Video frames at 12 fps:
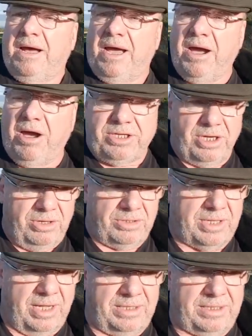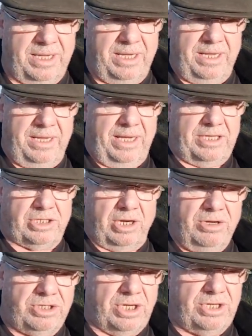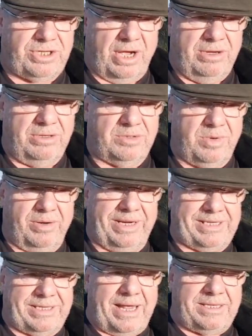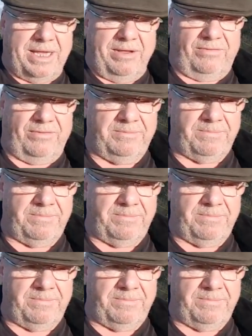I argued that the exclusion zones were excessive.